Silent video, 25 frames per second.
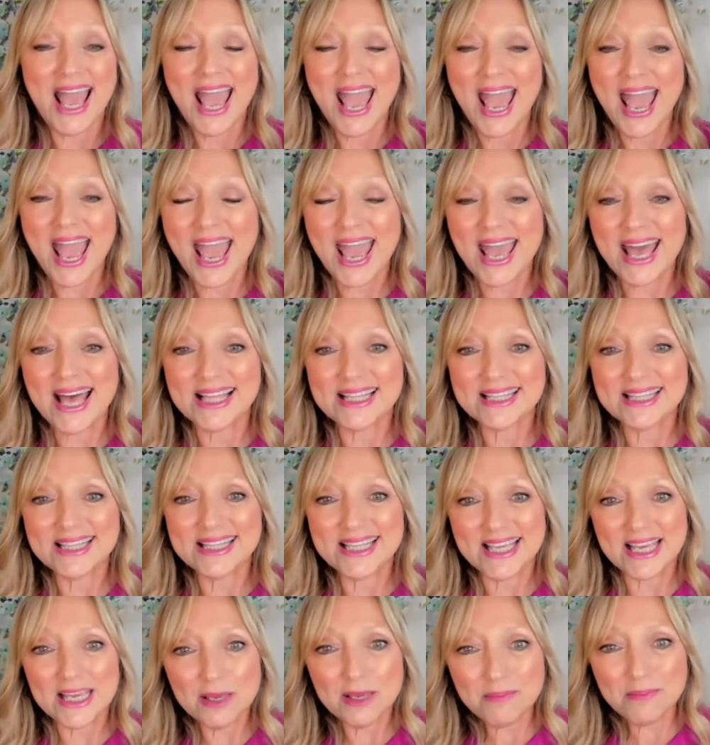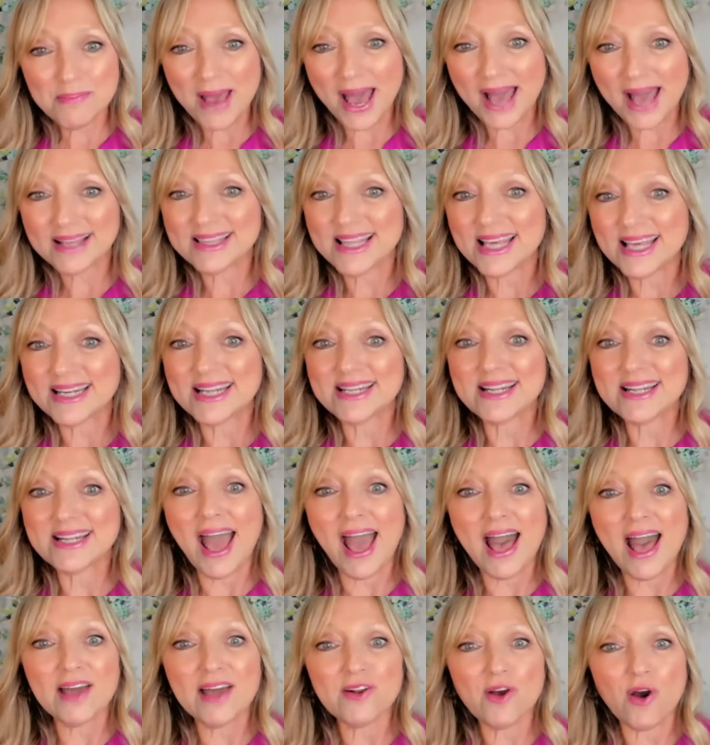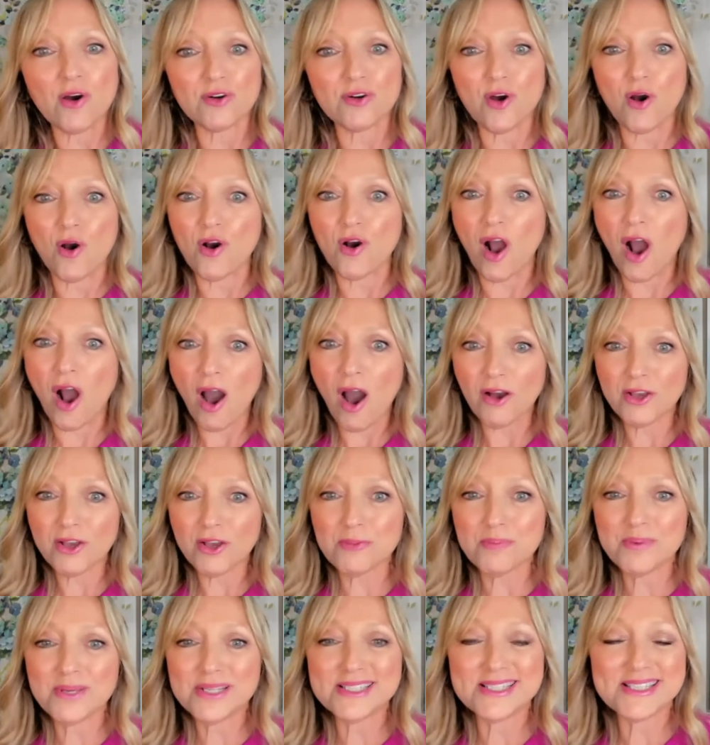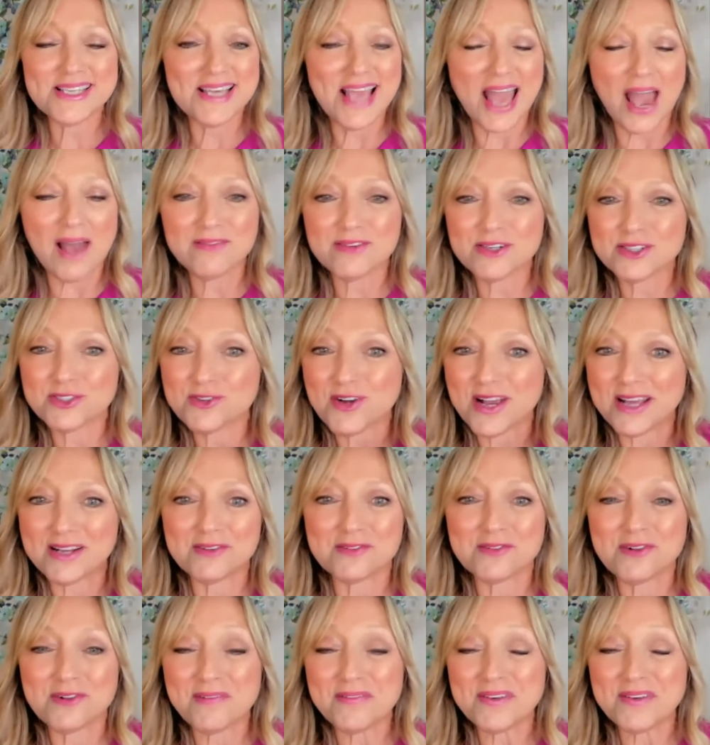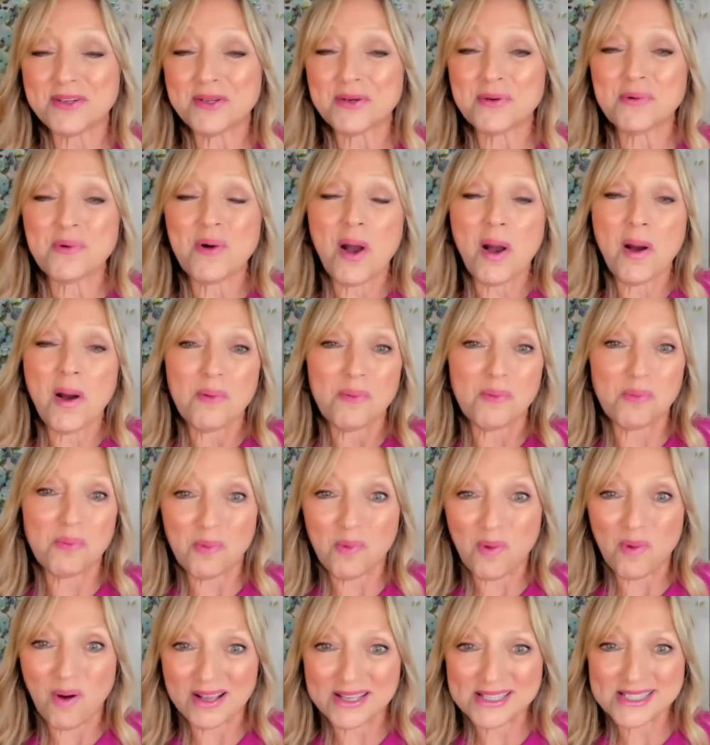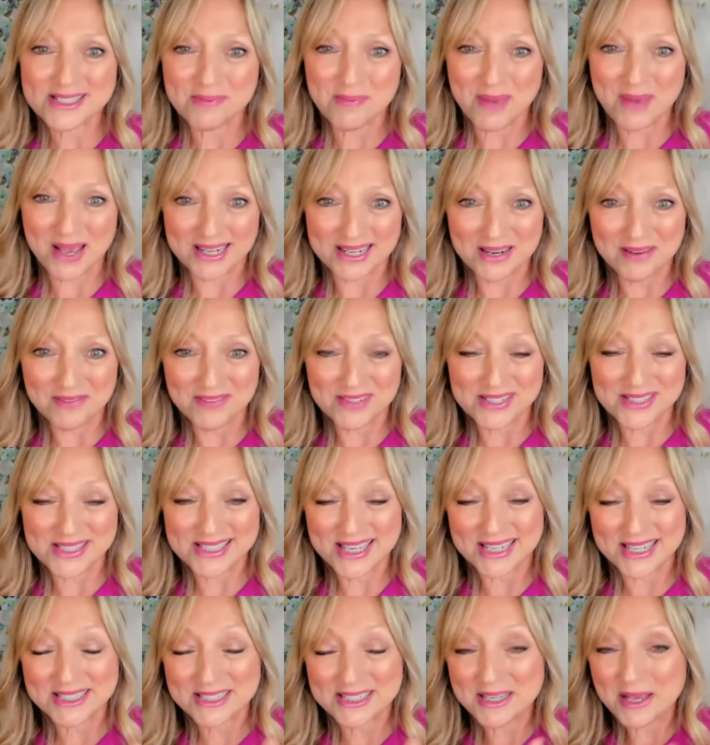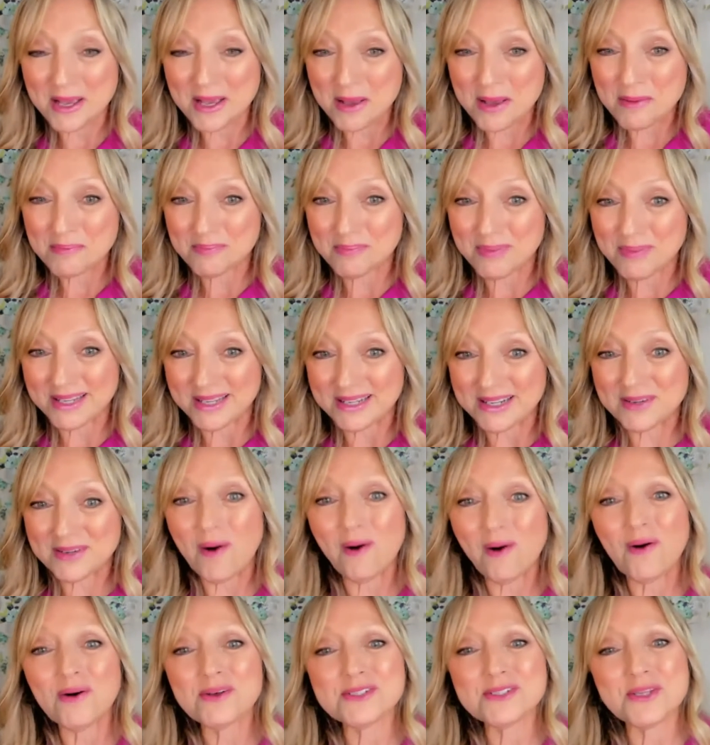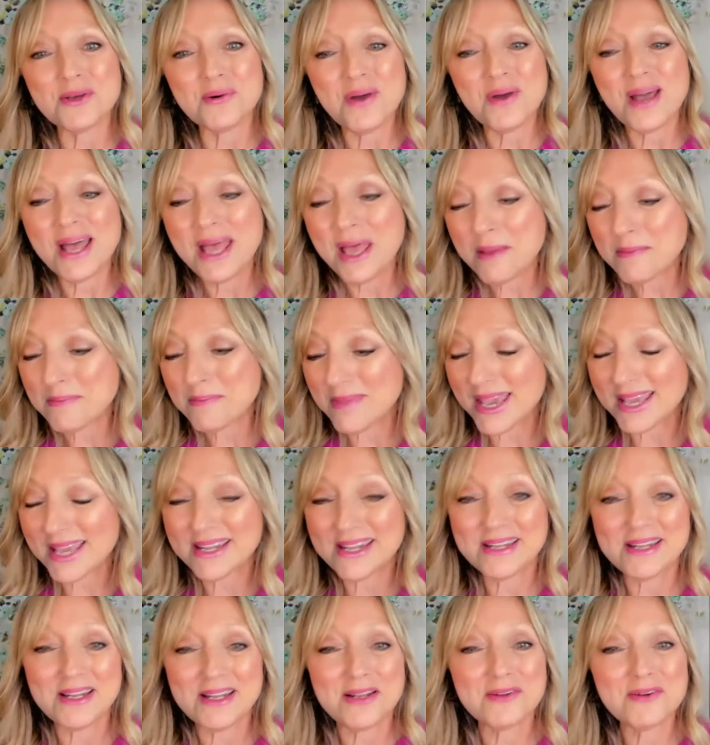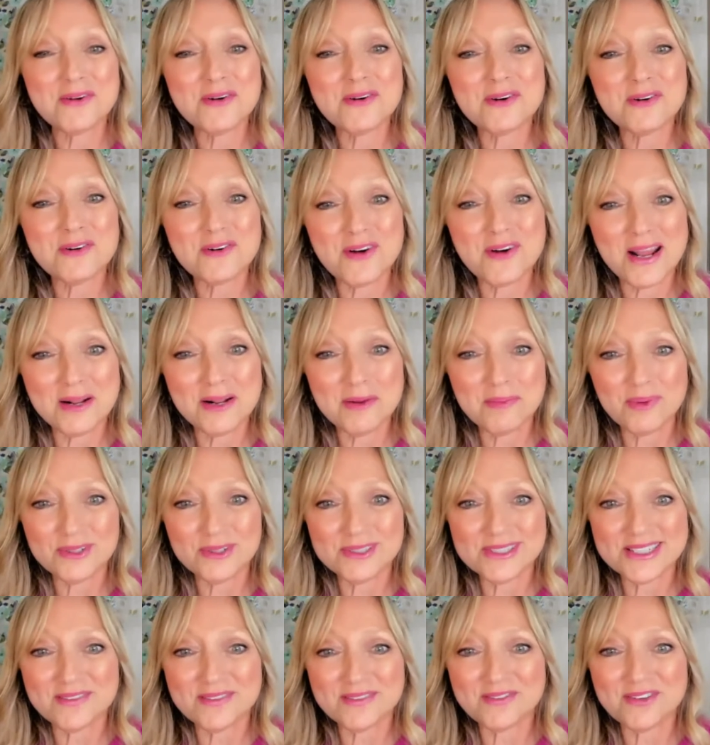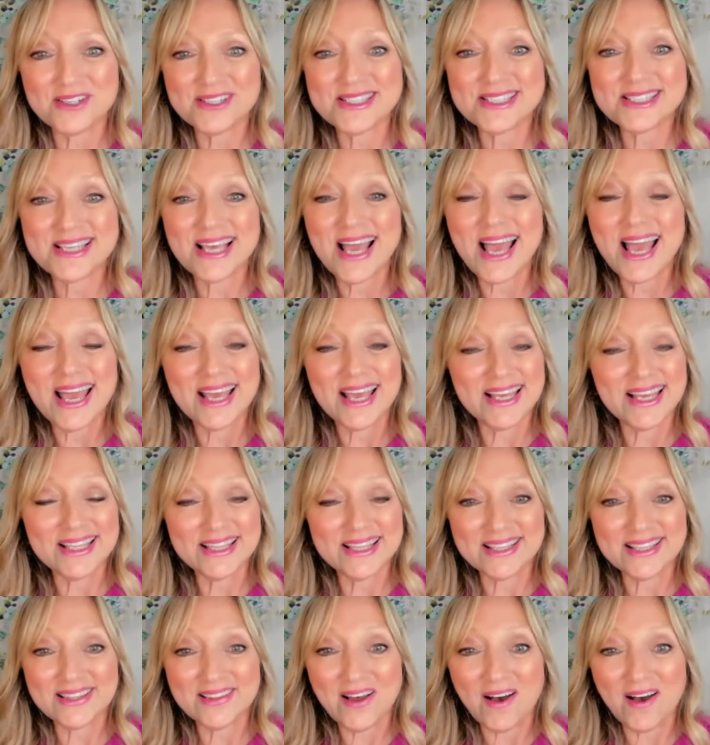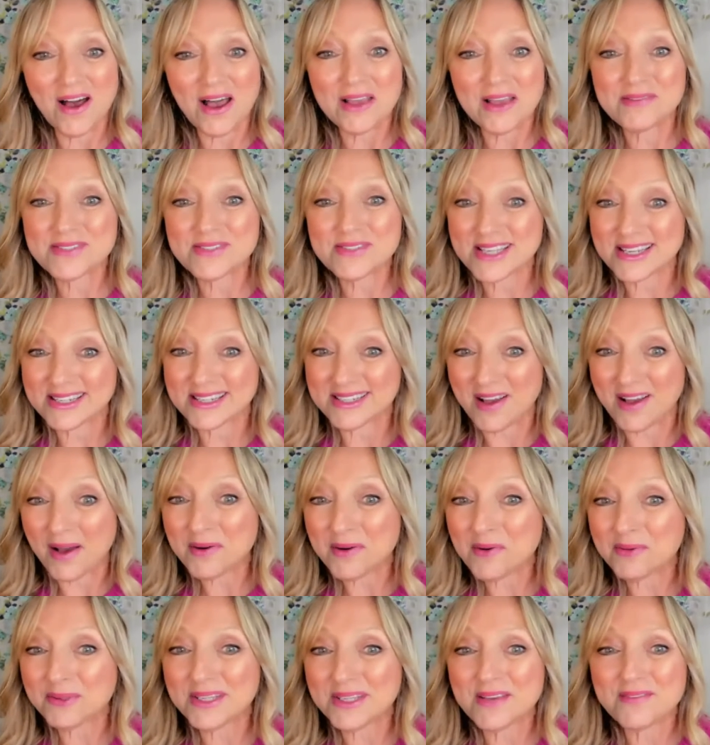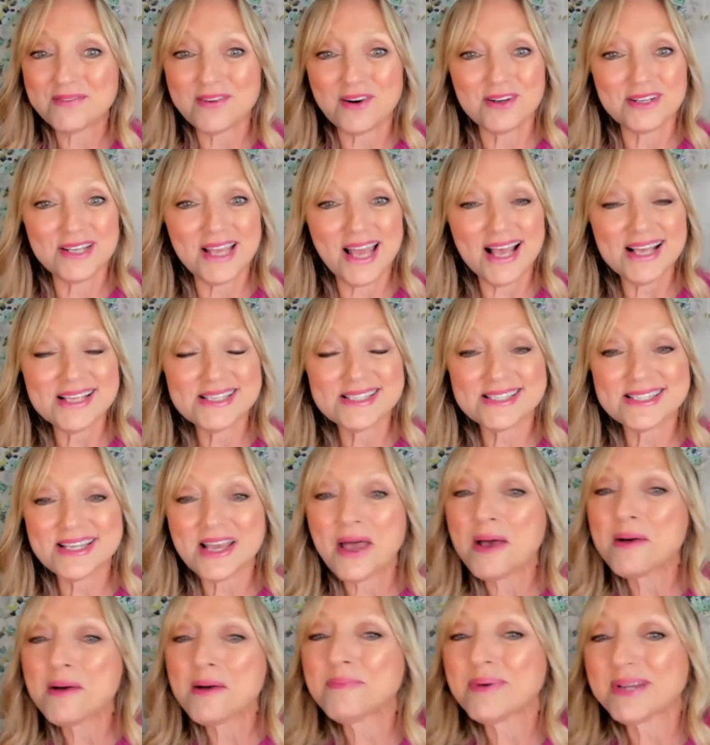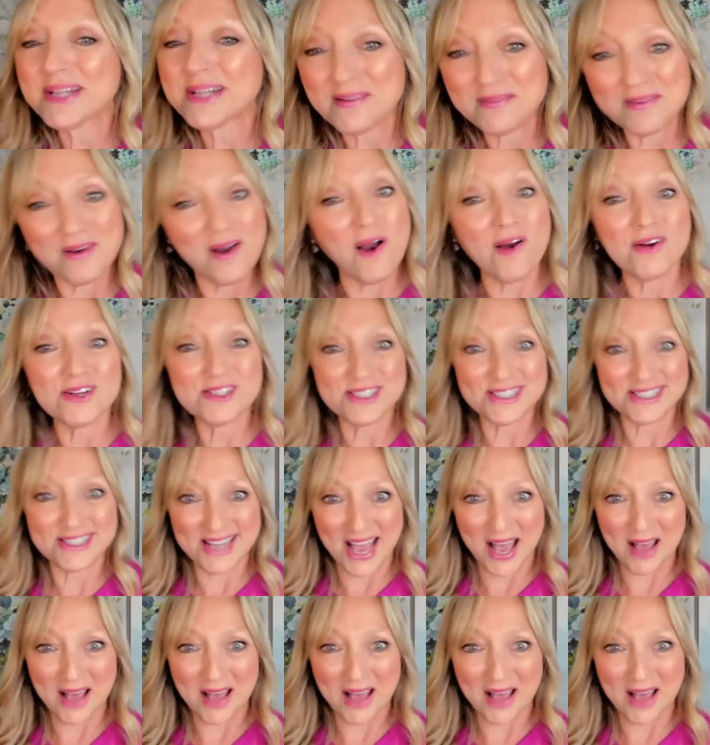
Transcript: and the impact that it had on our occupancy, average rate, and revenue was magnificent, but it also made an incredible difference in the lives, not only of our guests, but of our staff.